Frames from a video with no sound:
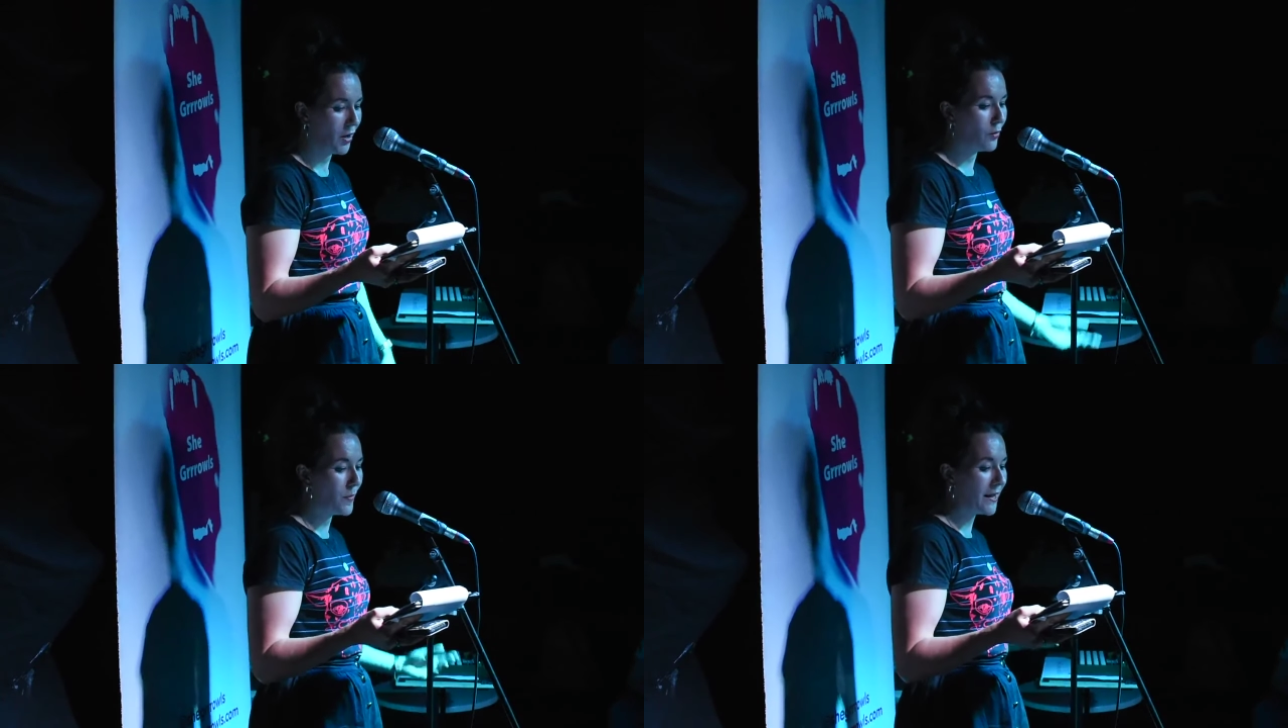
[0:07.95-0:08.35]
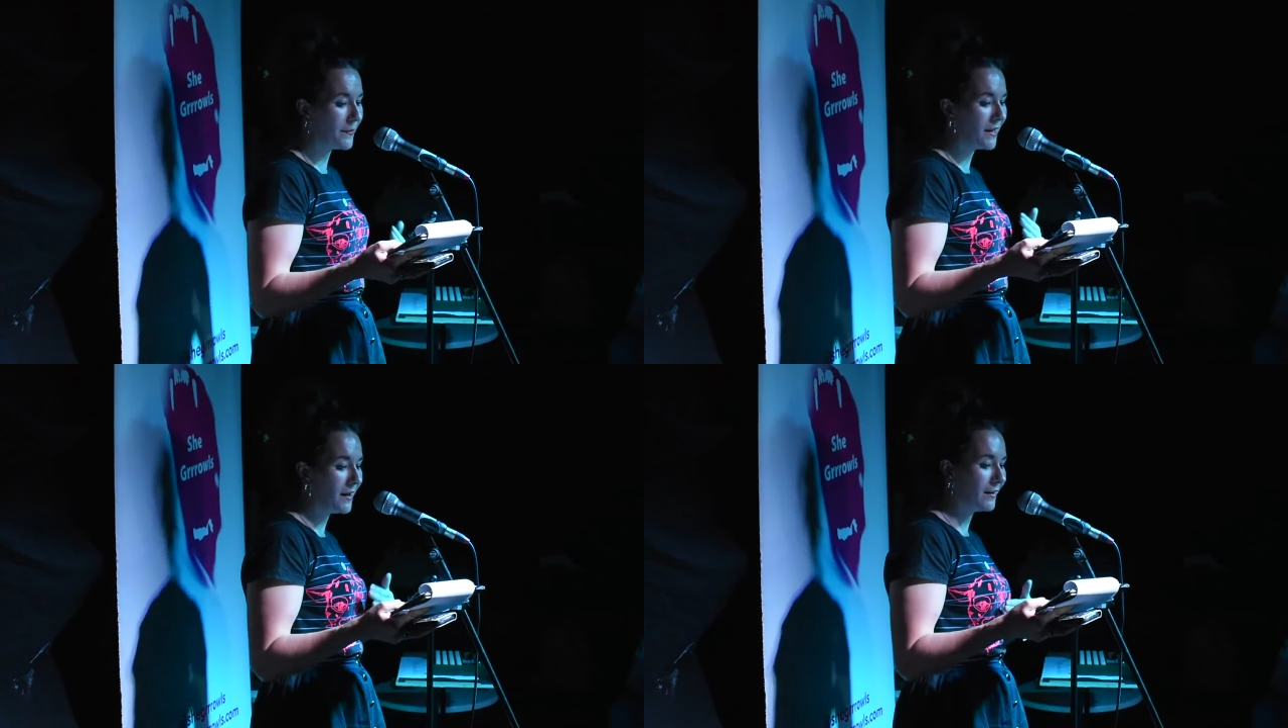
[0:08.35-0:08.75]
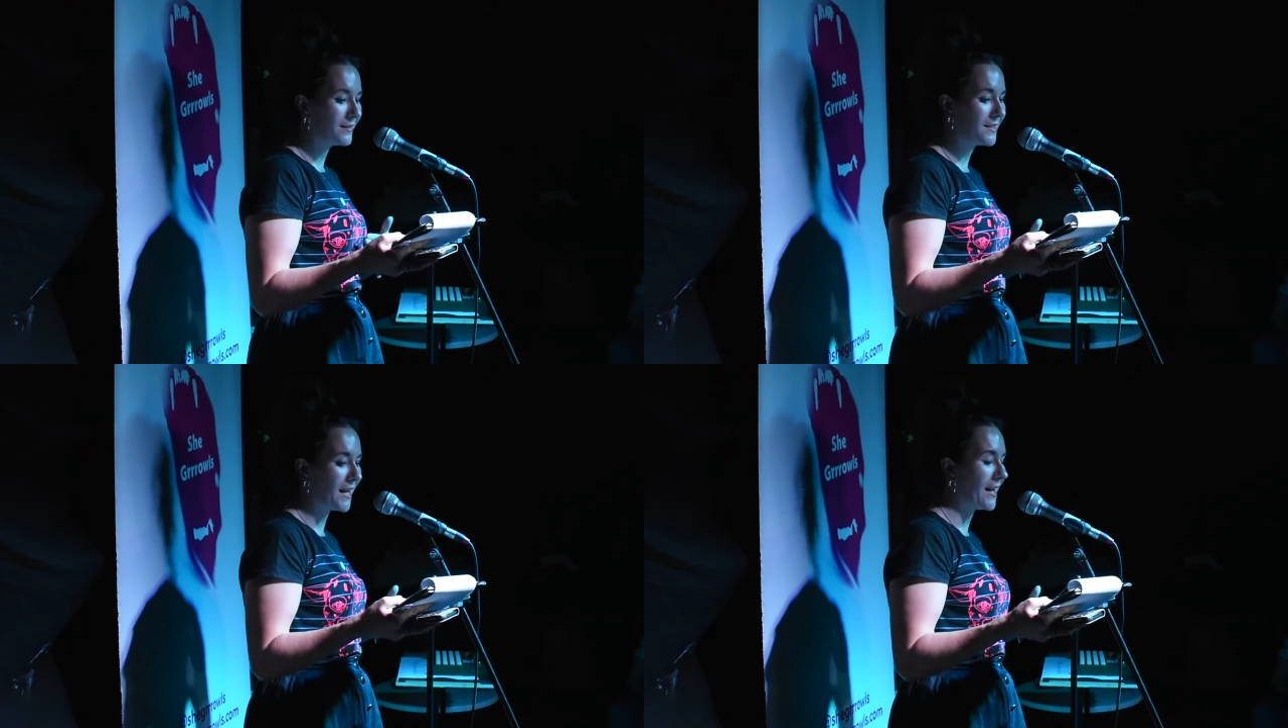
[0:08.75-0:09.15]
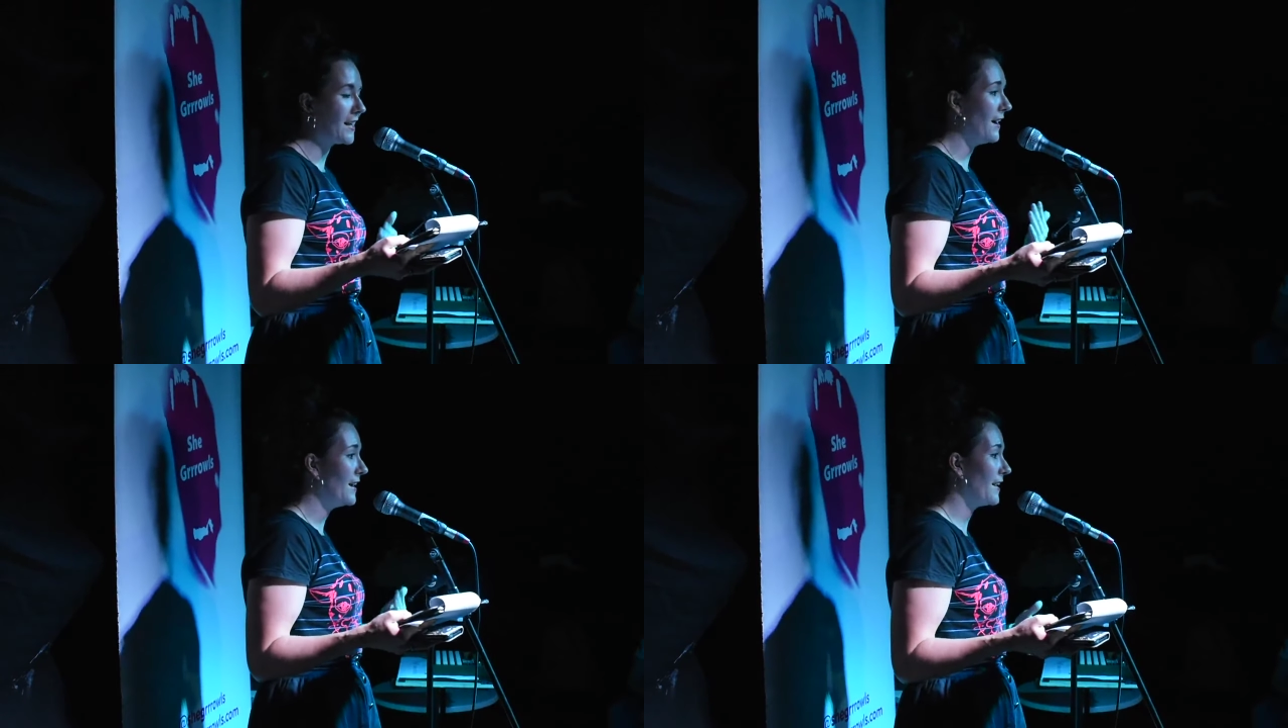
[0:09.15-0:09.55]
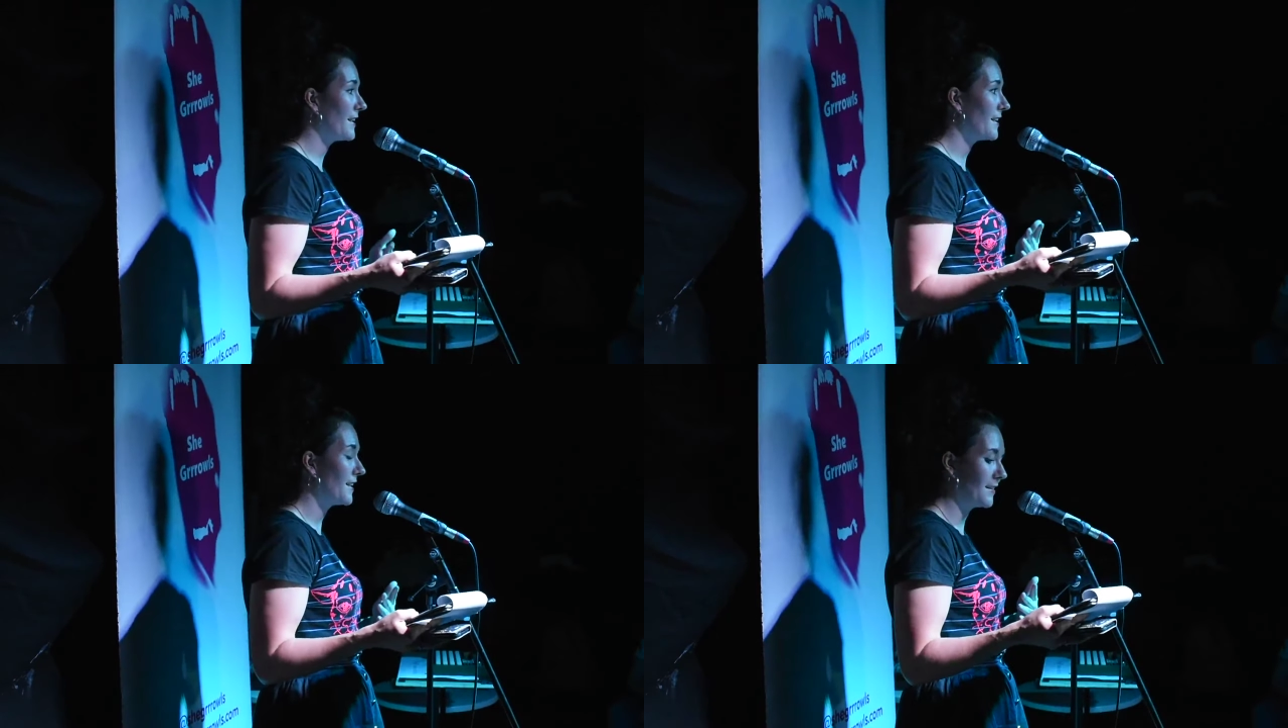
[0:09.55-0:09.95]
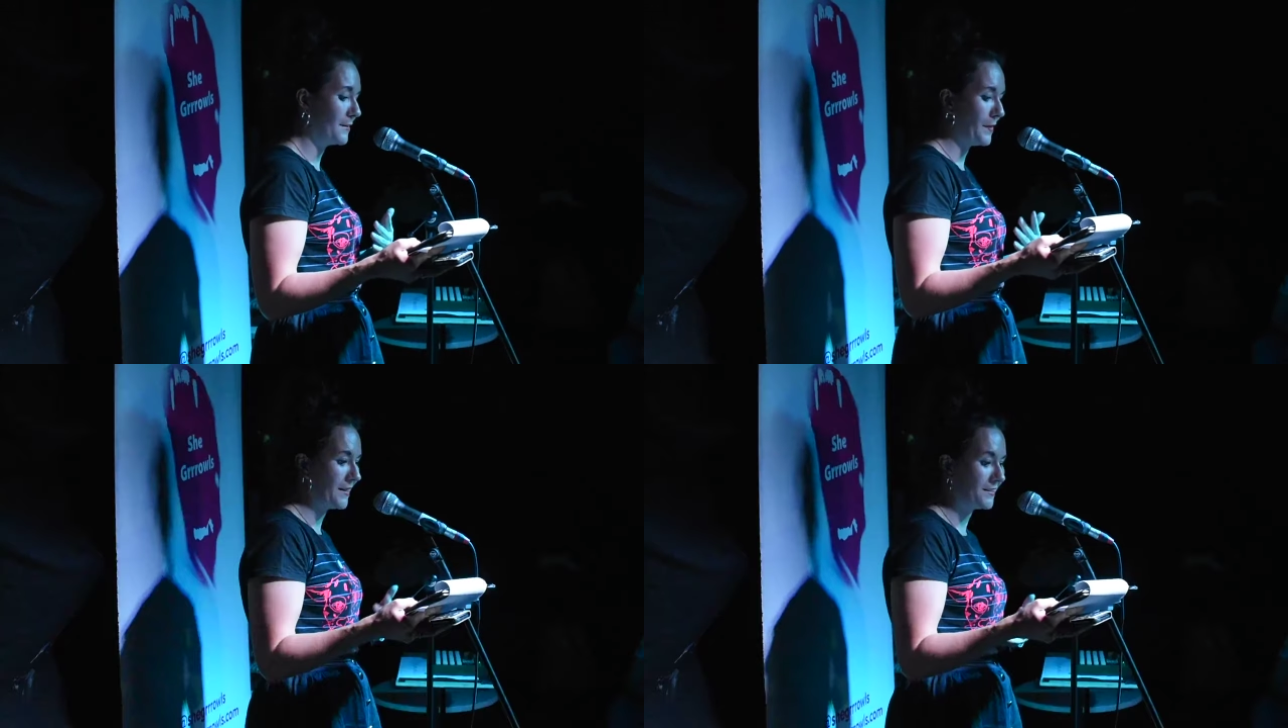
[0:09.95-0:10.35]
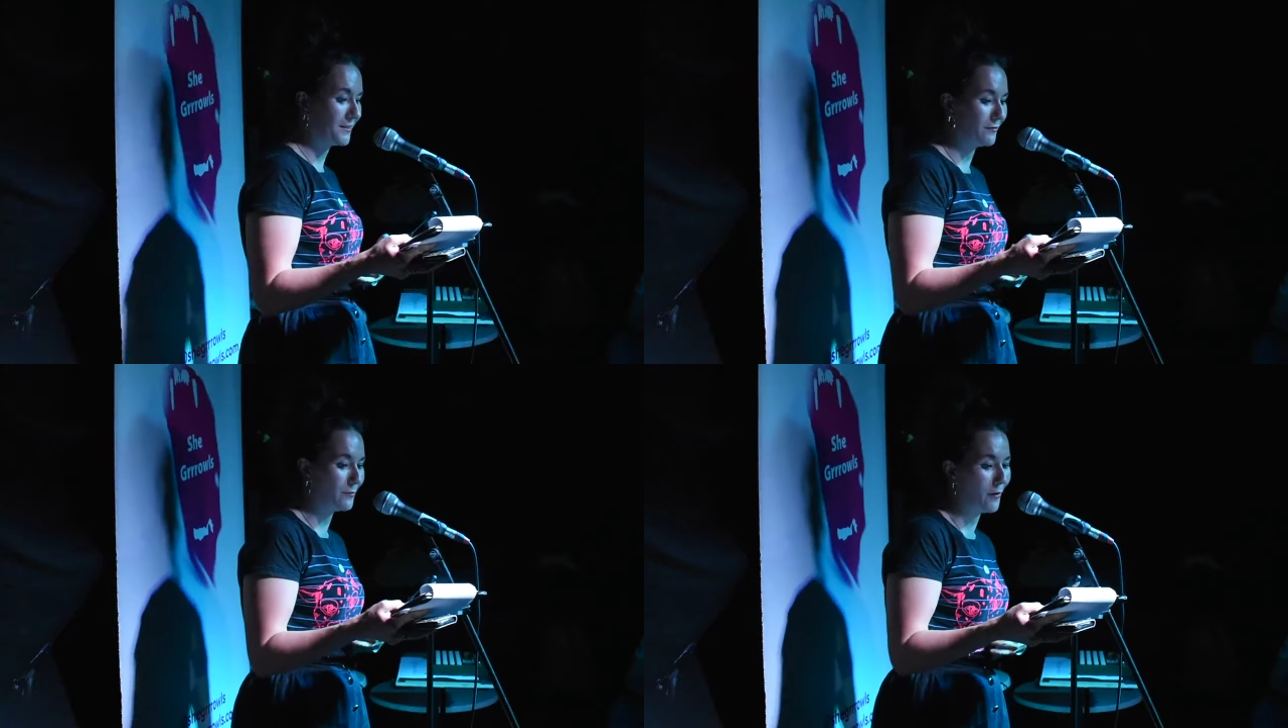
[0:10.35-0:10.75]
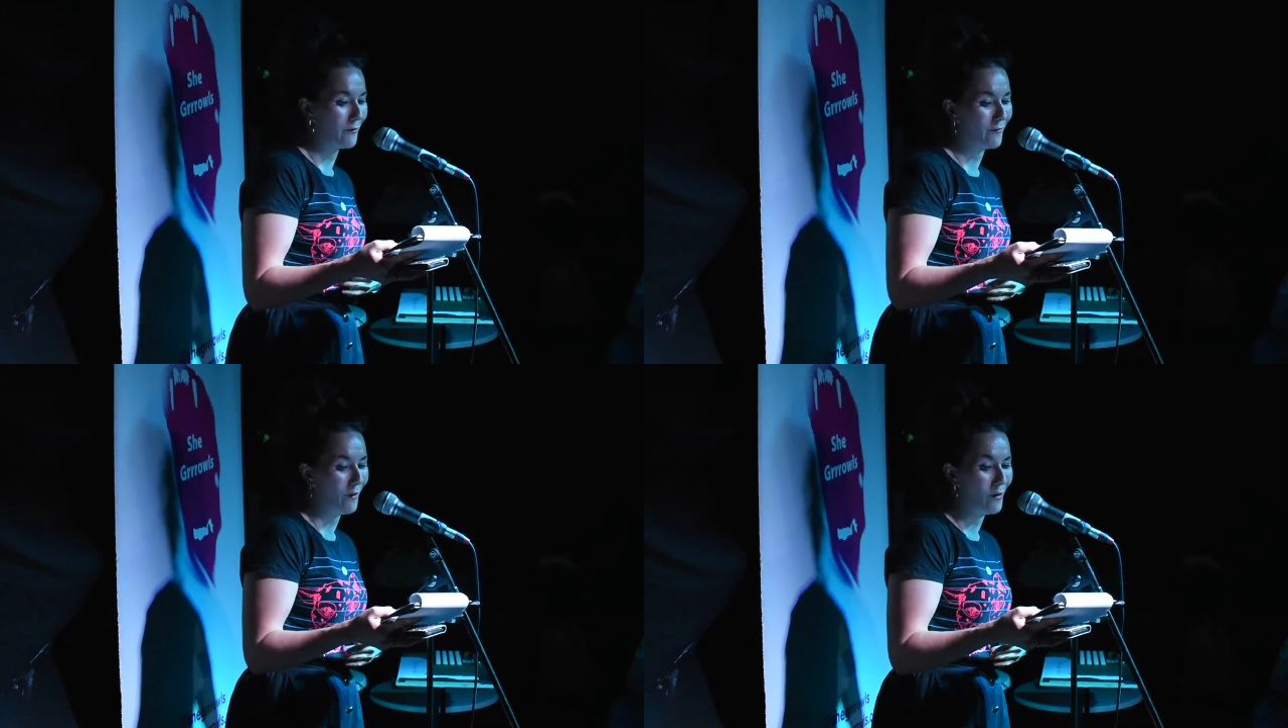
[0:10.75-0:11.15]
Or maybe I'll say I like the best of both